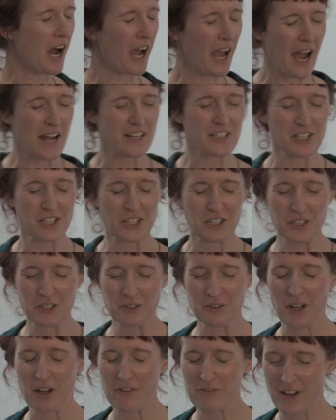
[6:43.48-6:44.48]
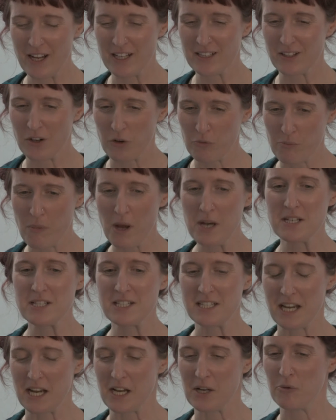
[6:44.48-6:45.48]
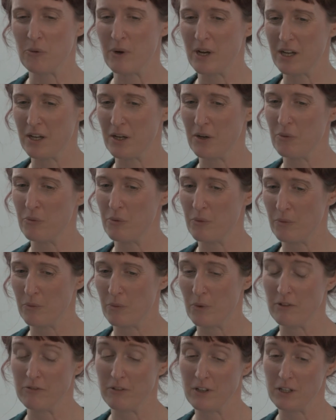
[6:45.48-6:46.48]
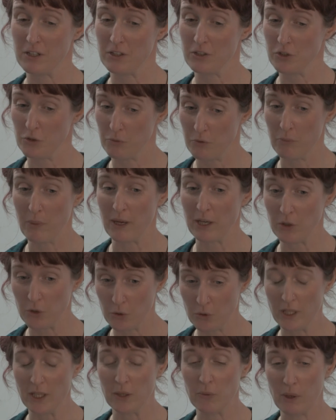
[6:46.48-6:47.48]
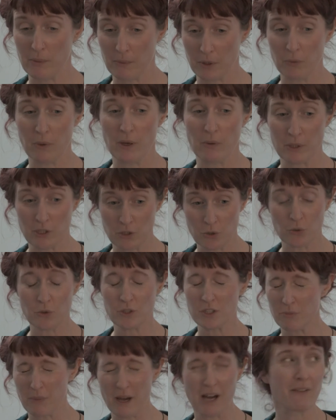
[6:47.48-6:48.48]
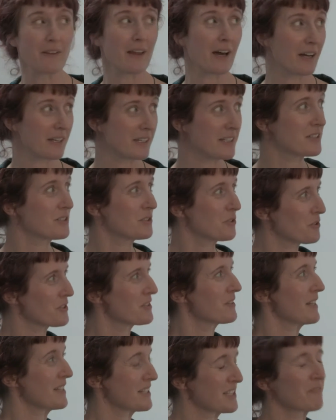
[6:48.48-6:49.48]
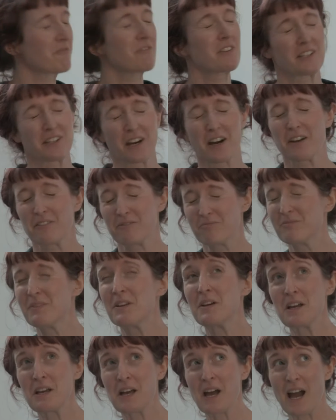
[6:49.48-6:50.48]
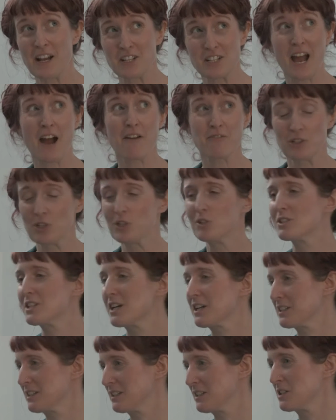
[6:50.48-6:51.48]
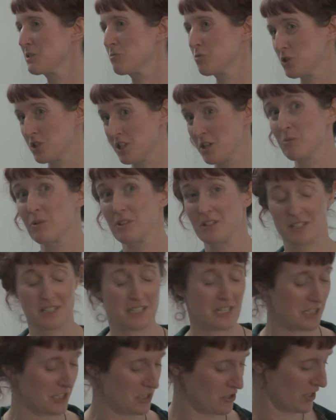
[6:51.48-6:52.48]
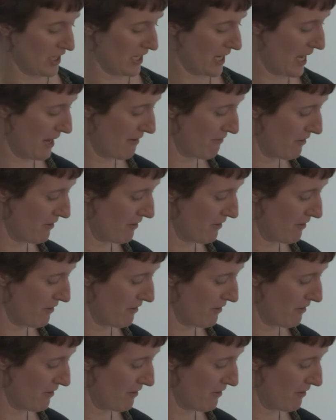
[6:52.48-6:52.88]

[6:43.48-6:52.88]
I had an event on Monday where with a group of Bengali women where we talked about that, and it's something that I actually haven't looked at in this project, but it's an interesting